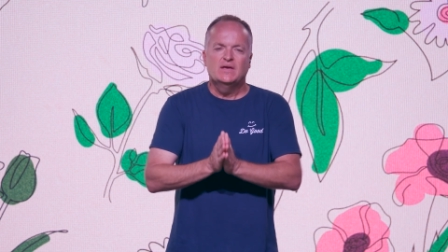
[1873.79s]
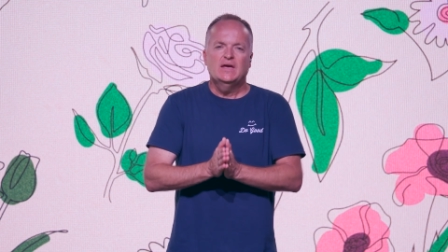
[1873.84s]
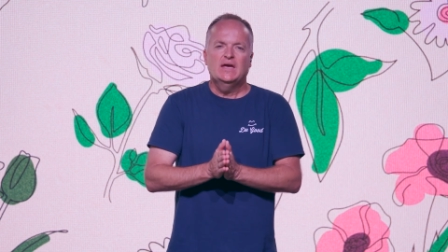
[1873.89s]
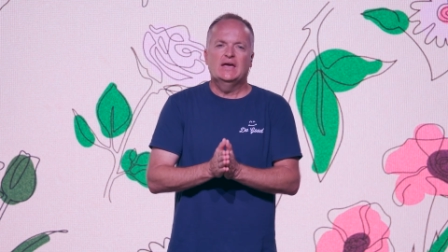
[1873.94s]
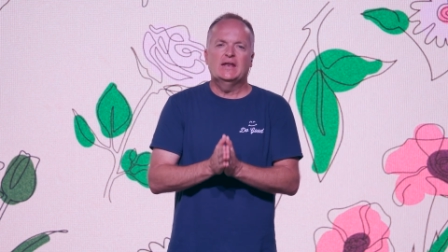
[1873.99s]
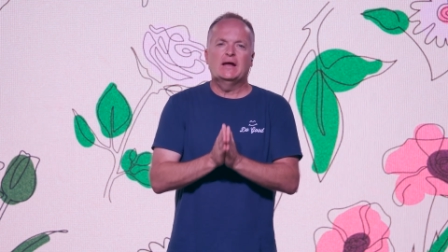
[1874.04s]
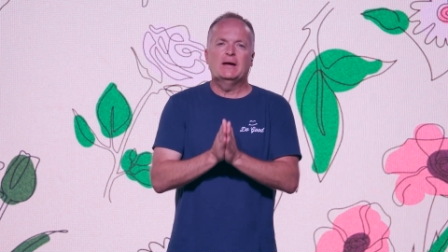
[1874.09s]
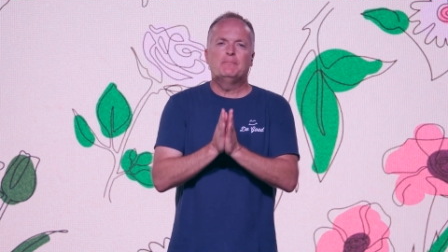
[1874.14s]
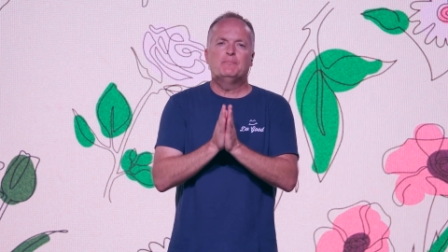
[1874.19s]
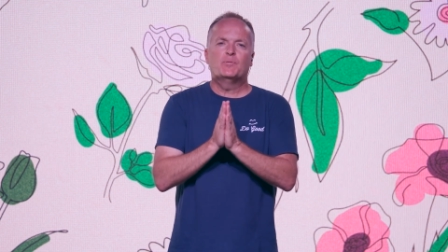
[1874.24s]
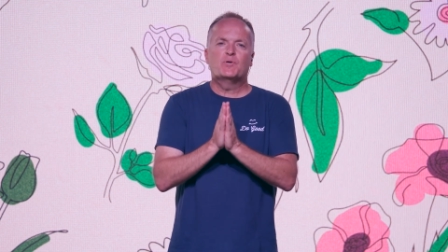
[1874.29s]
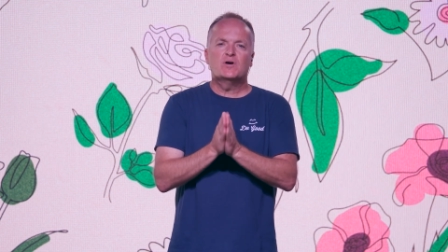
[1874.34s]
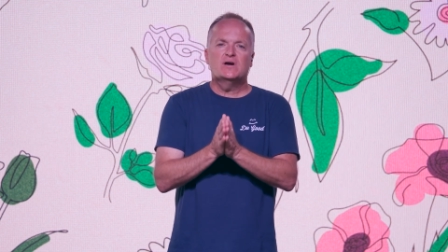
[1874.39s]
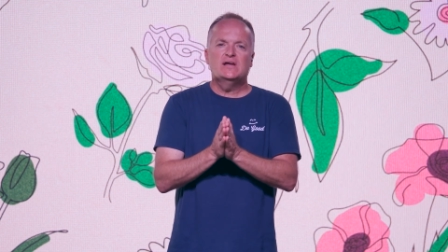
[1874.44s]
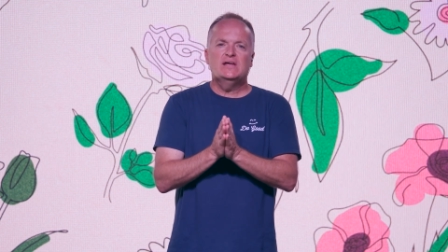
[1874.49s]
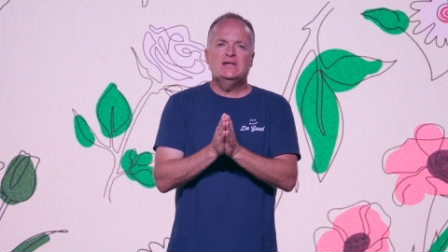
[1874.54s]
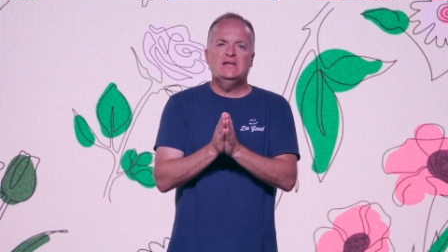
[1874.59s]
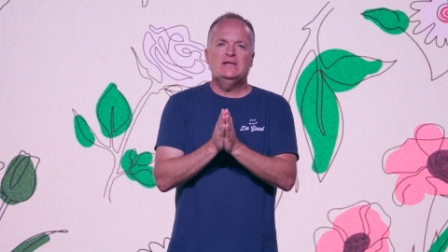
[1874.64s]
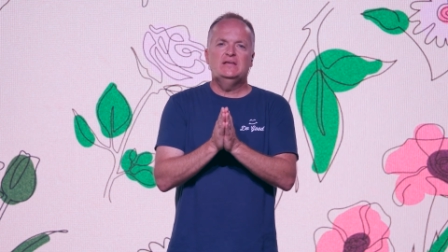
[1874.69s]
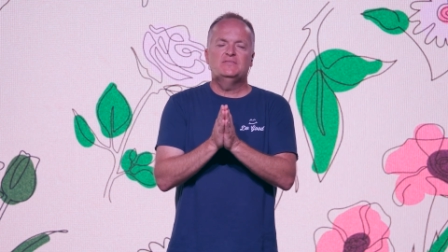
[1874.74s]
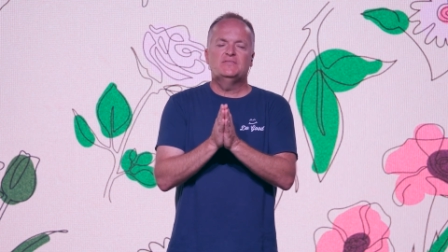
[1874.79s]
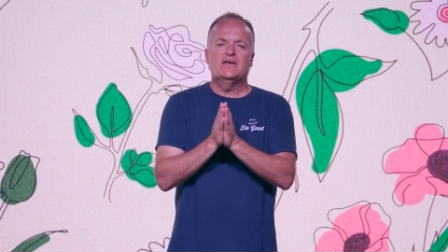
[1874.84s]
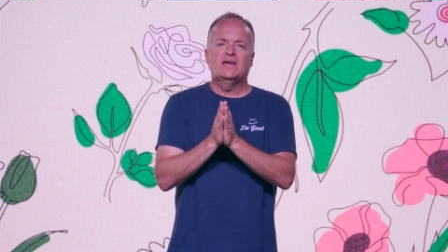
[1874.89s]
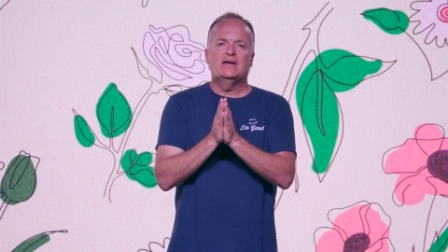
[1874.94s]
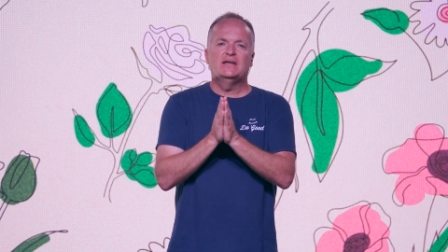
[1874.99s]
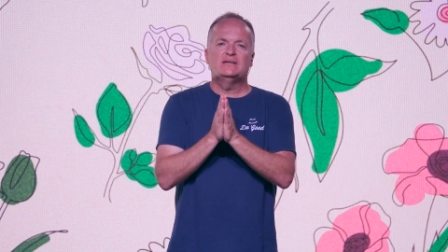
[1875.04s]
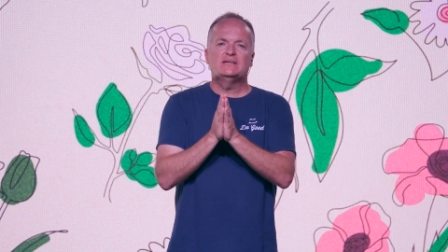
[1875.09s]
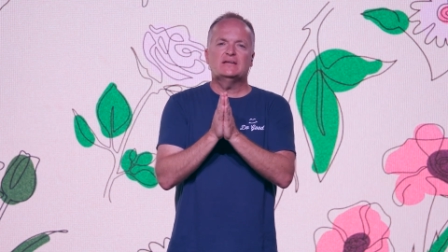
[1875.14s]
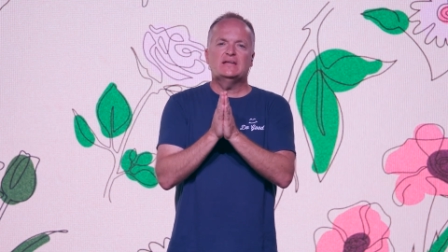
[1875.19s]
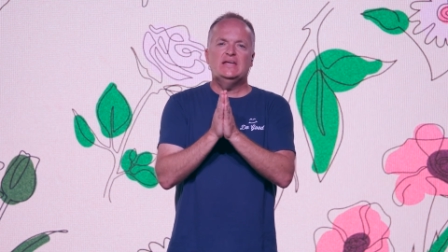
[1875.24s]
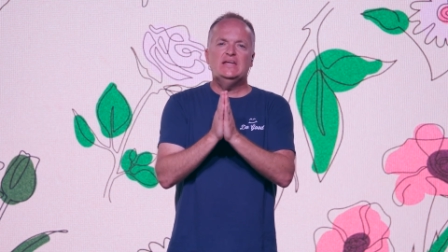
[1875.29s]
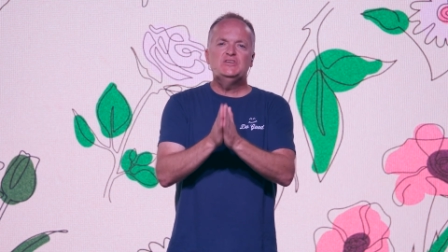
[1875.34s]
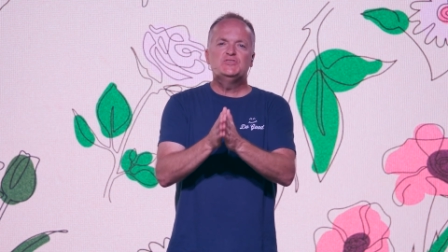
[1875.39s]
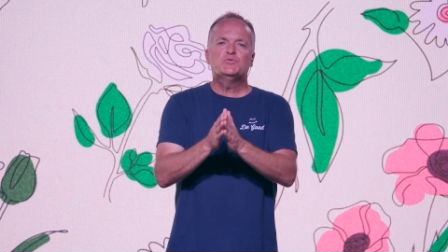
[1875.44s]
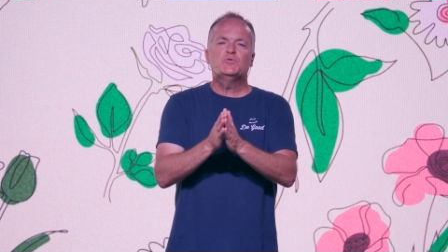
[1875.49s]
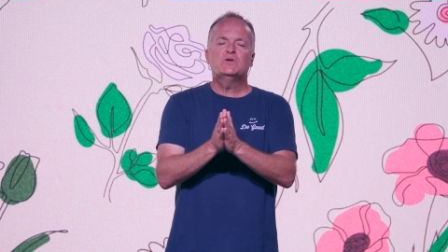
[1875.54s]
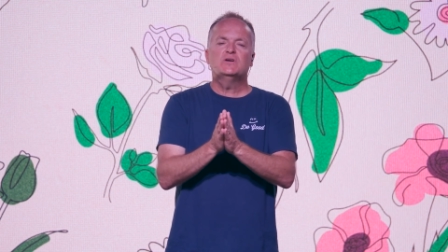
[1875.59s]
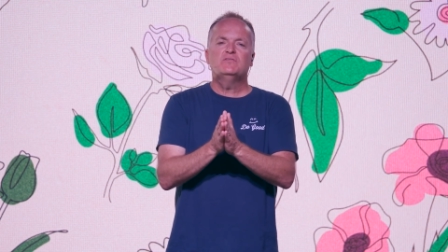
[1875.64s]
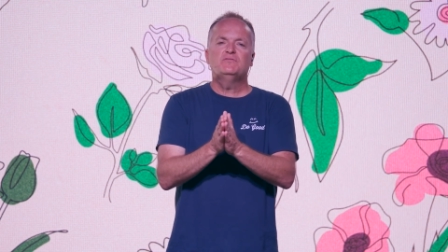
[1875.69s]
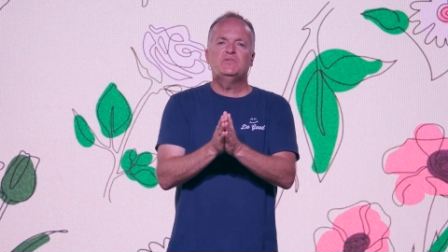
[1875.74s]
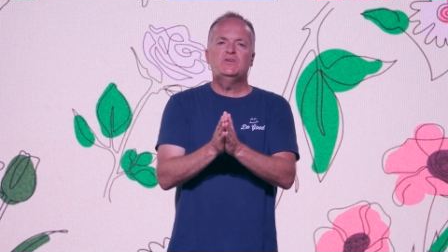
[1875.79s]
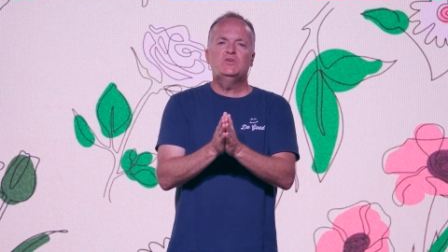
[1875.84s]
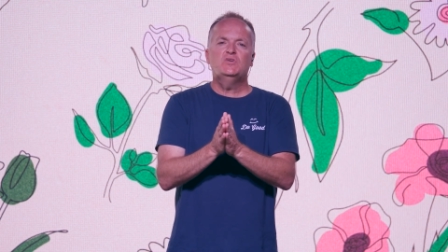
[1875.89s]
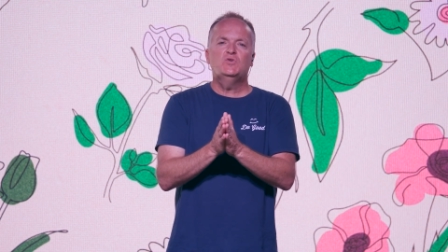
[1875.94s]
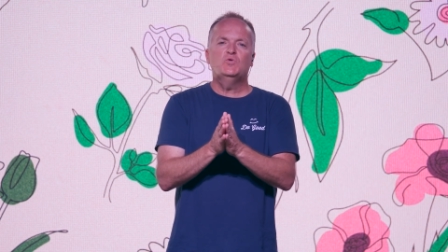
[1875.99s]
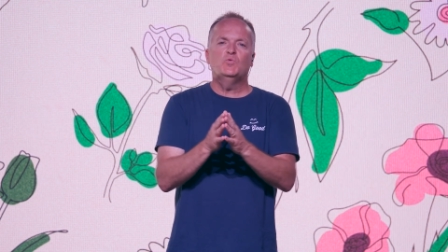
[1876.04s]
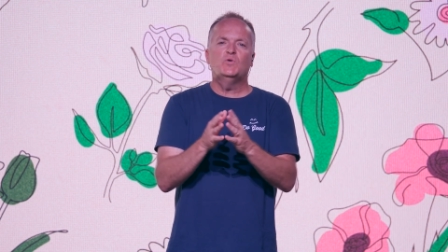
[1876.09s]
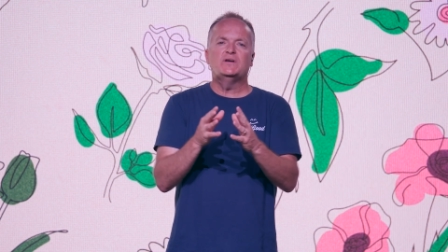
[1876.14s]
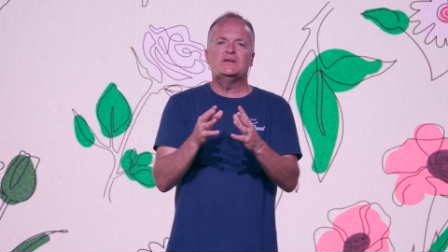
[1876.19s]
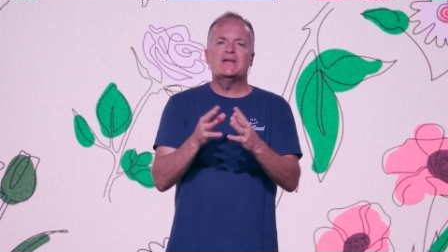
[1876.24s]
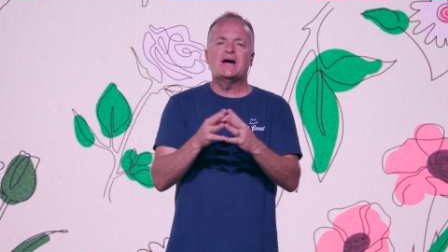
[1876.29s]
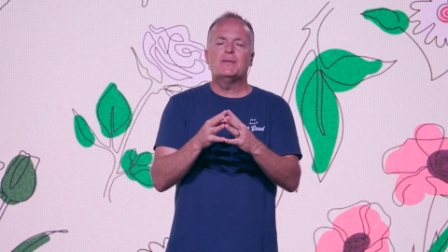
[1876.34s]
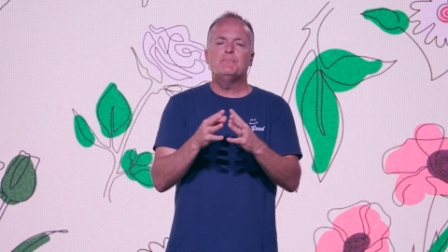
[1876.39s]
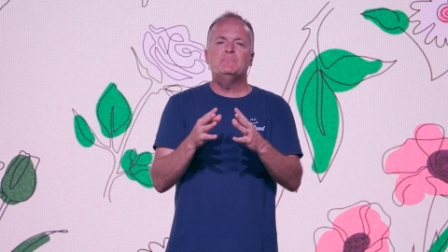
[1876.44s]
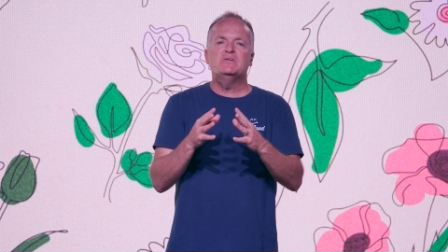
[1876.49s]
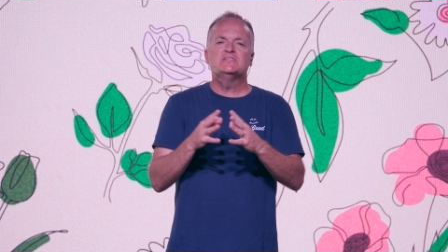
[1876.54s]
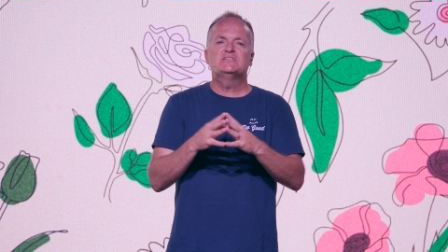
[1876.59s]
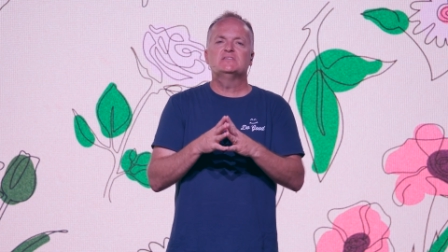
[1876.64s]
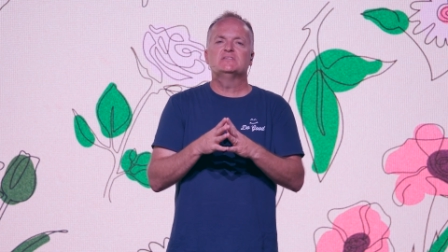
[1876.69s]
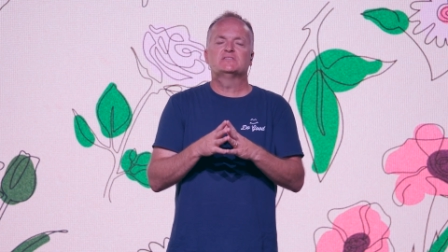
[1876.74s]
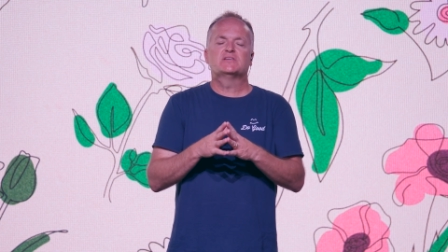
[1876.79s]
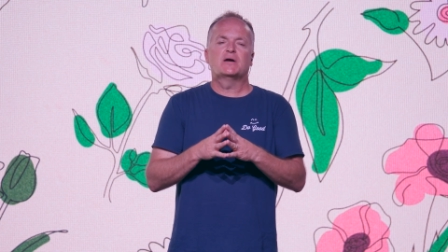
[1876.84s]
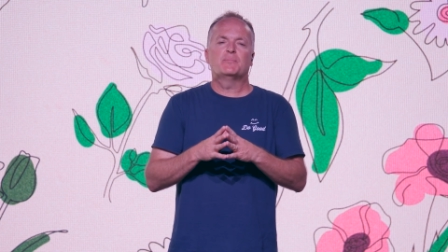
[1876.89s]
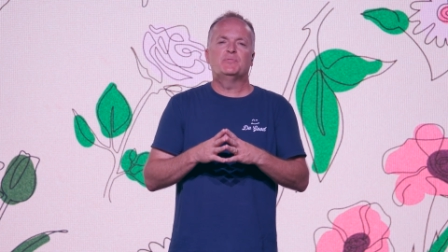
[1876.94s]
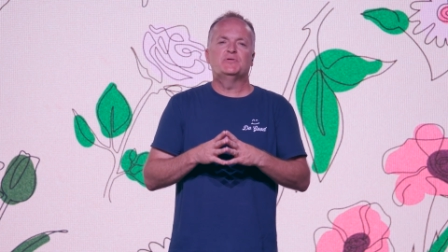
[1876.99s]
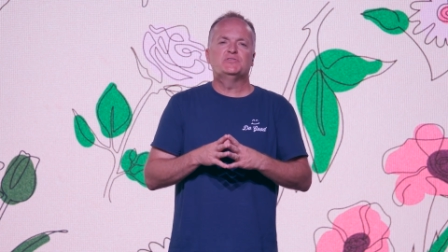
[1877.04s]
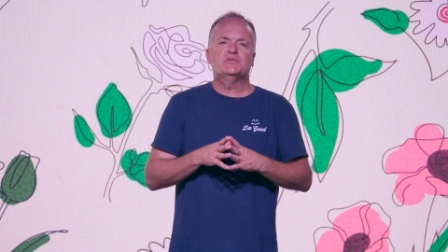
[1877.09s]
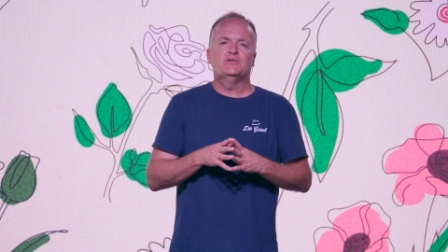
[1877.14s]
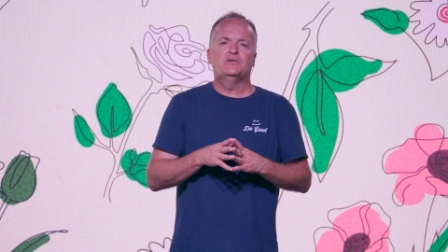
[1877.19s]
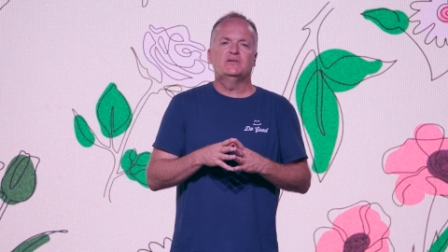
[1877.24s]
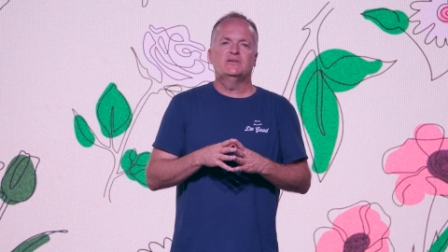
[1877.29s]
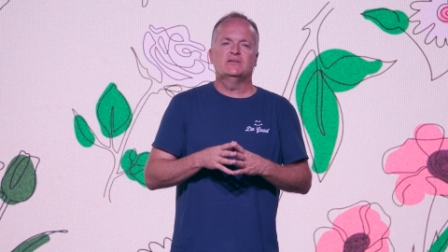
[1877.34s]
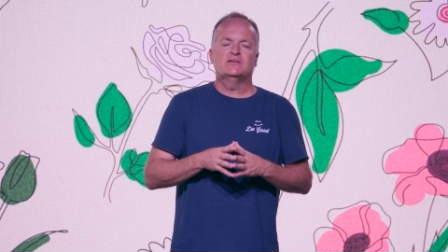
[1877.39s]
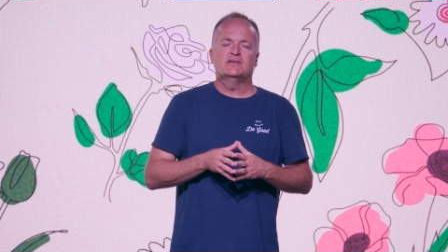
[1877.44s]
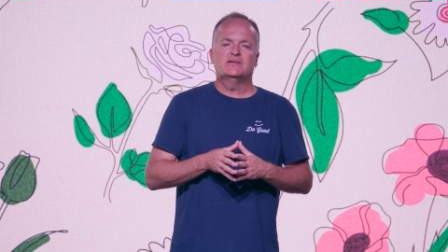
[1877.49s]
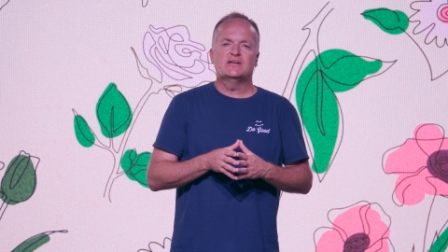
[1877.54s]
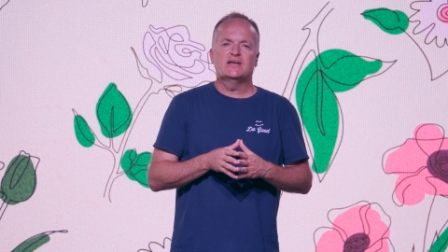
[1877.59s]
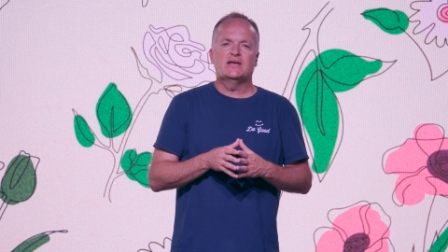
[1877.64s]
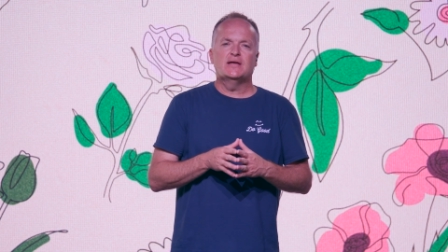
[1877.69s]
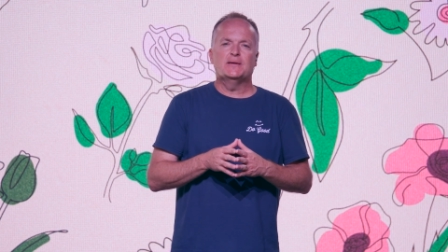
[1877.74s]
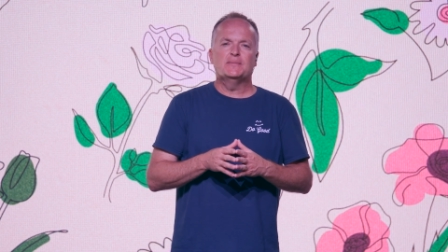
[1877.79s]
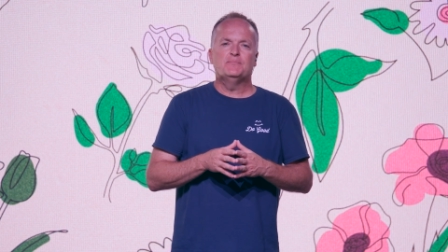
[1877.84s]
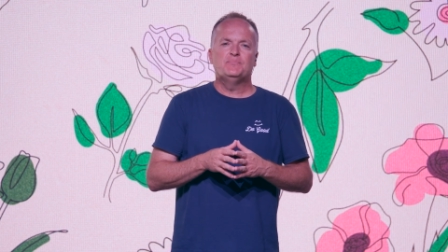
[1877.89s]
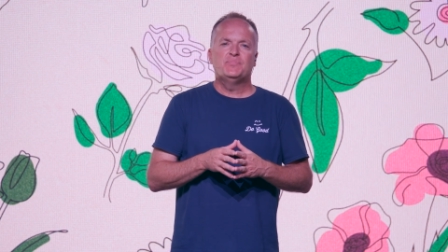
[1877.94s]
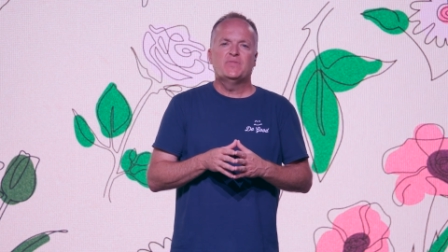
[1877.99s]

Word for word: And I pray that each one of you would not miss this opportunity today.